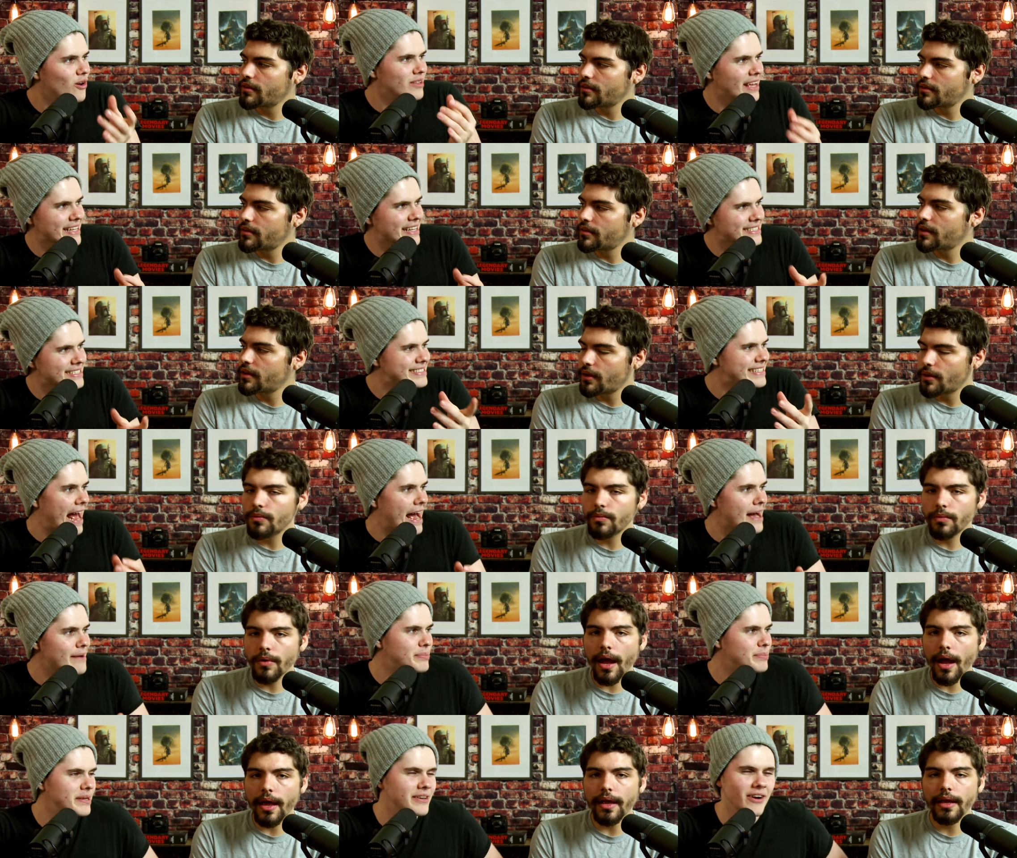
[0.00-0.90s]
Speaker 1: like
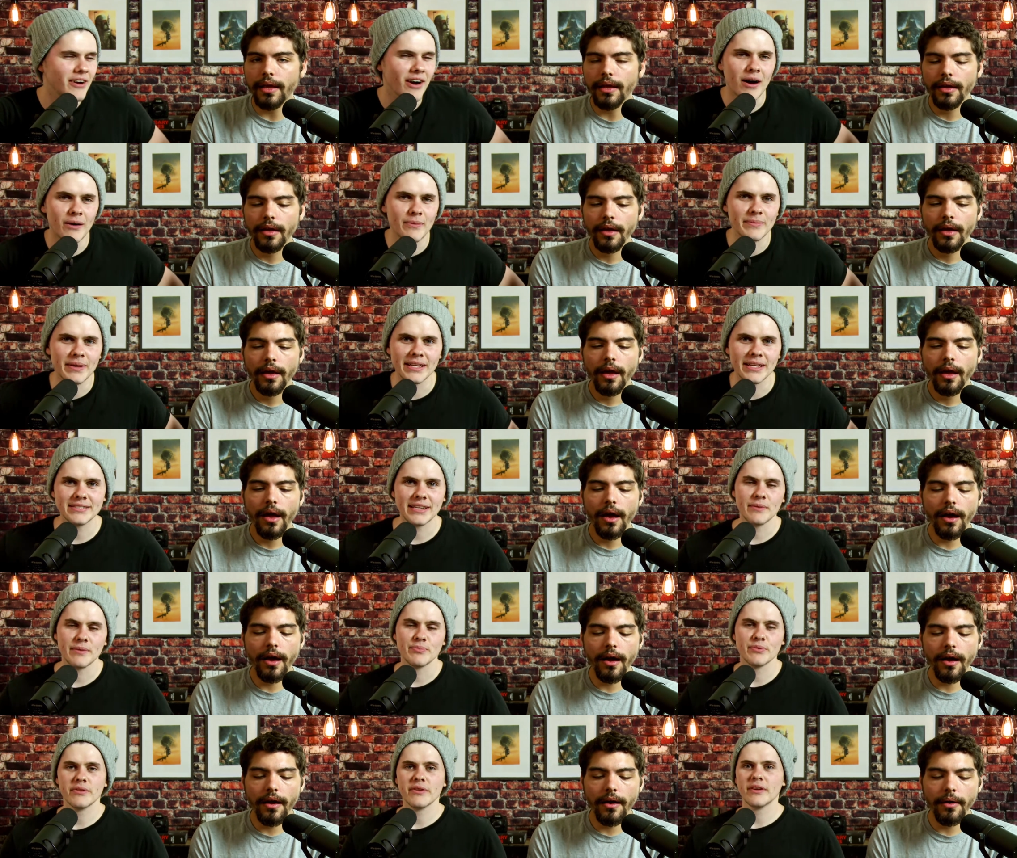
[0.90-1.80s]
snappy right. comment.
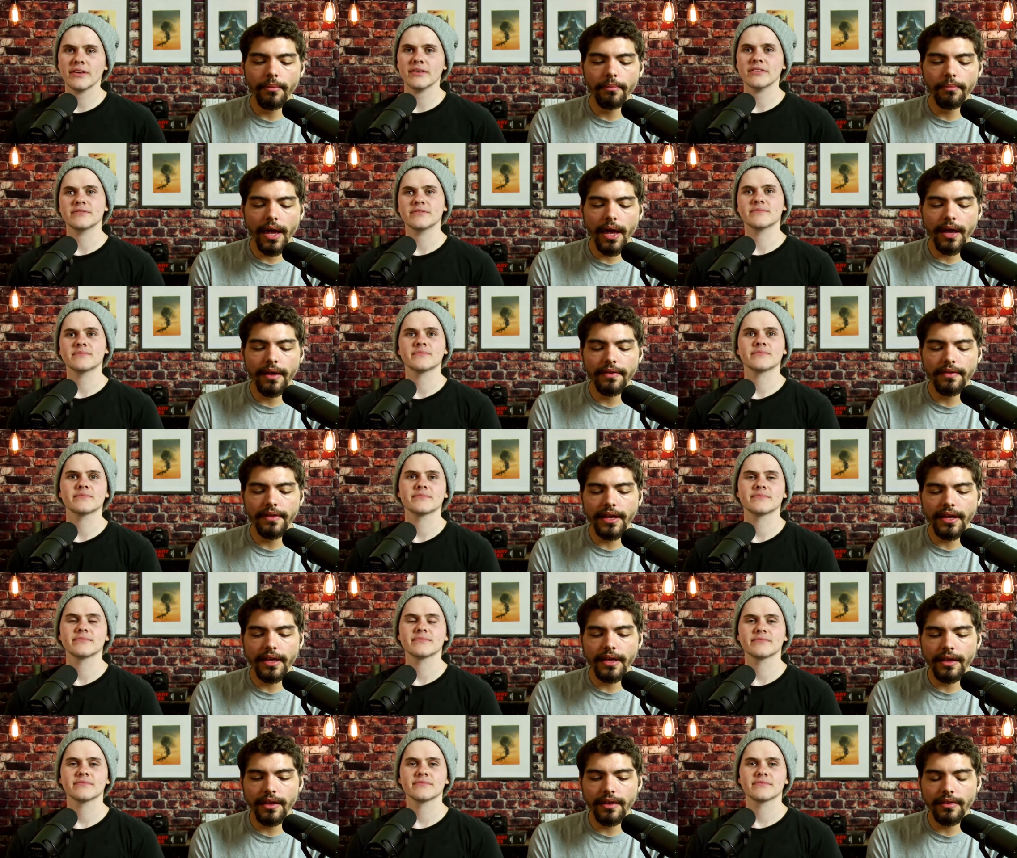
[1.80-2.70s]
Speaker 2: um, and
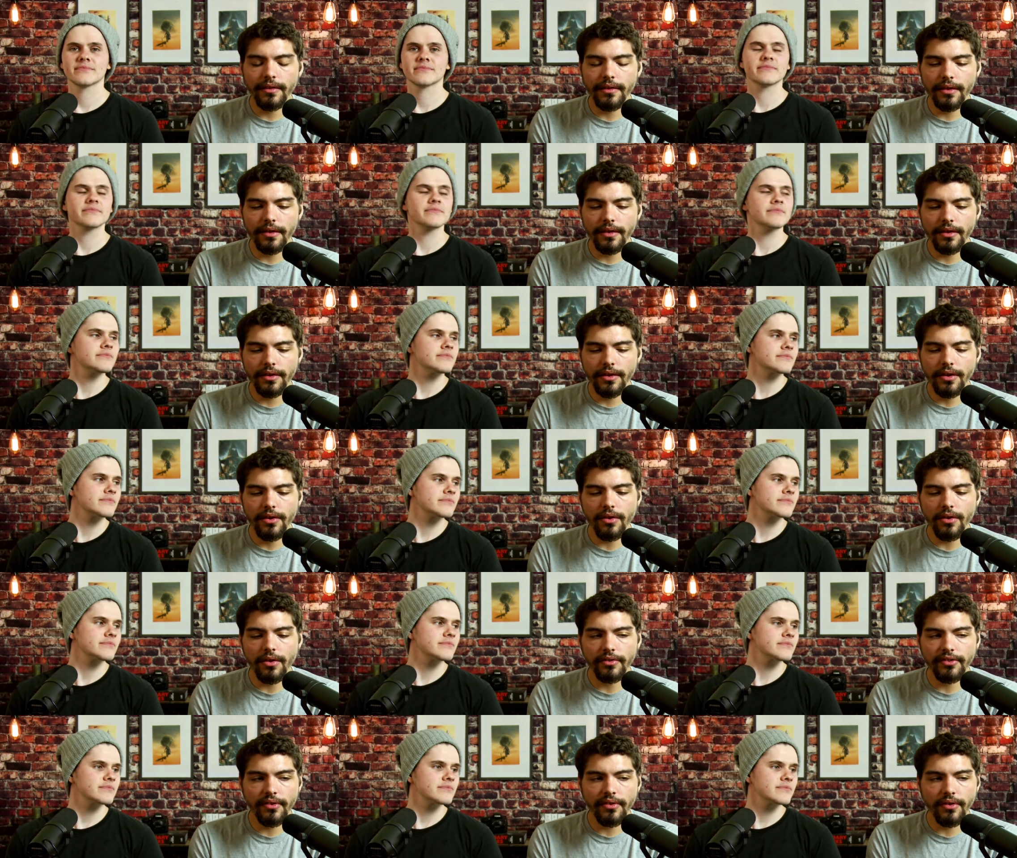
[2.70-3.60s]
the you
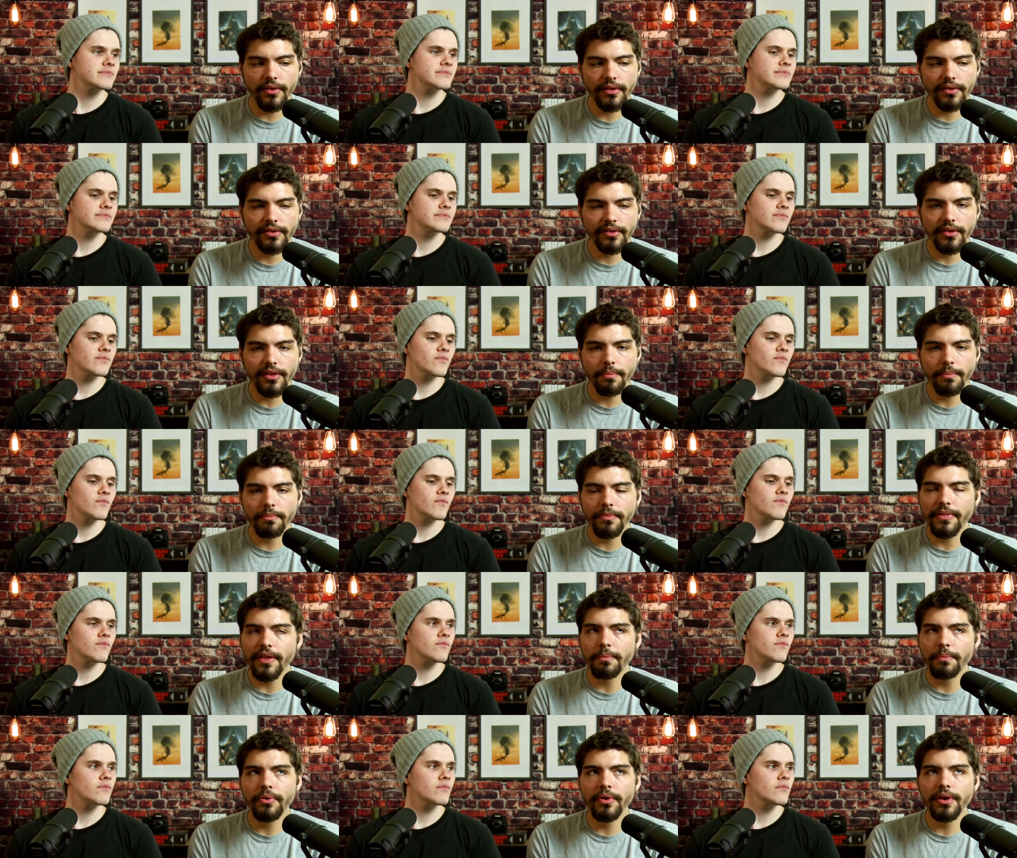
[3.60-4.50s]
know, so so they
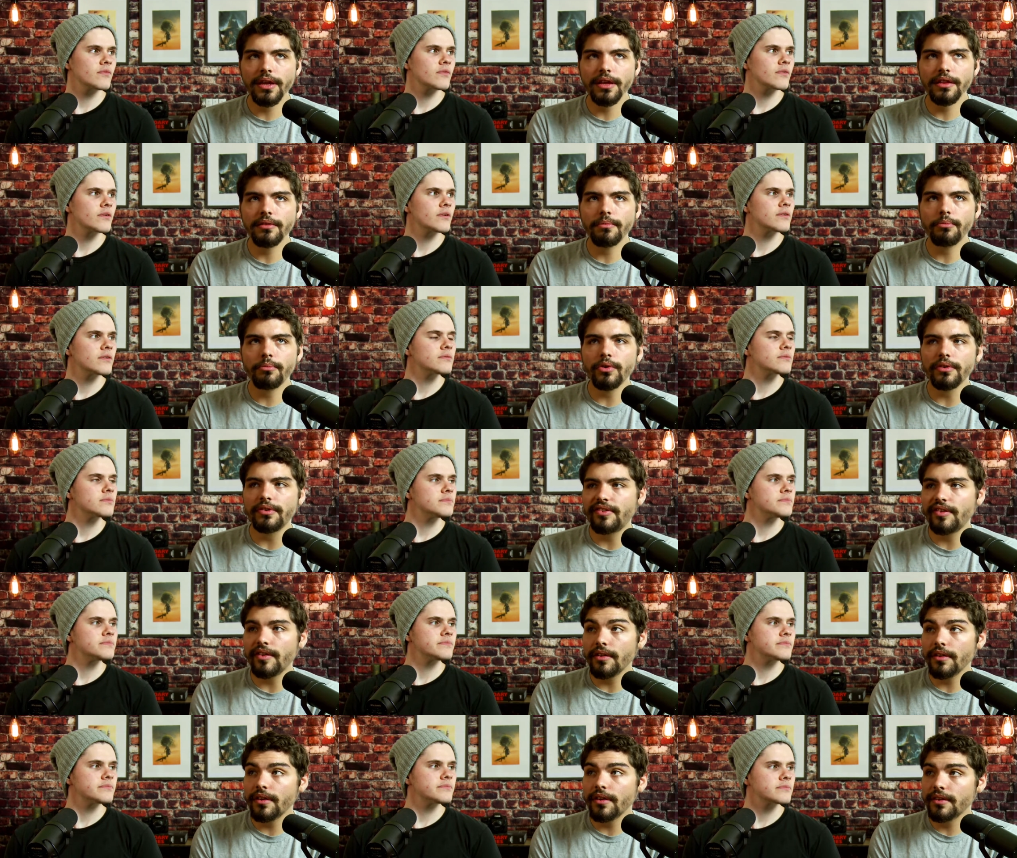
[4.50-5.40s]
they put it in the more
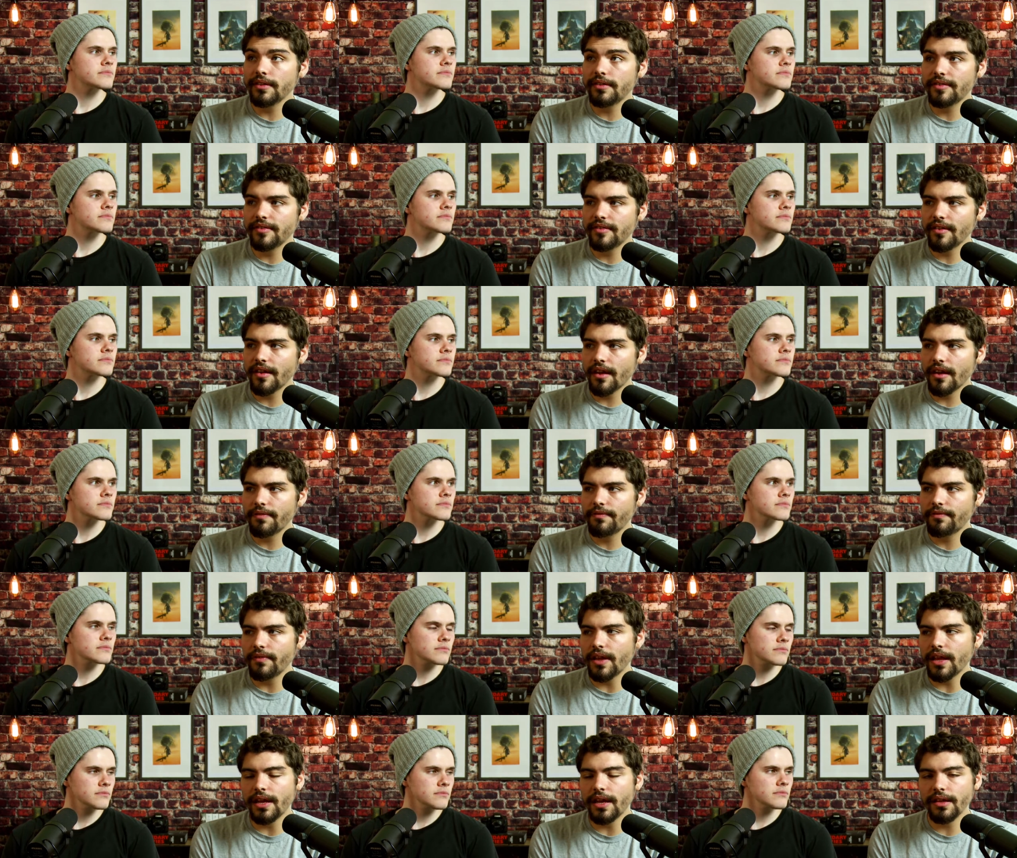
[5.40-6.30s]
serious
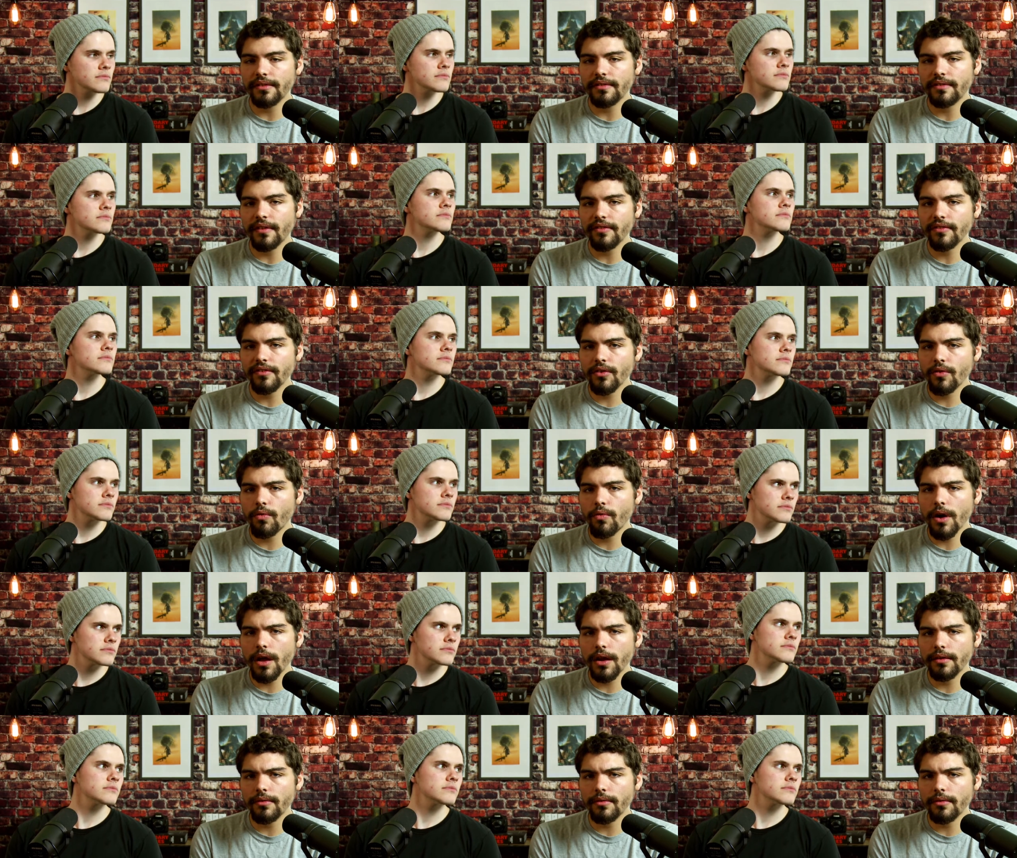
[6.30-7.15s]
stuff, and it doesn't quite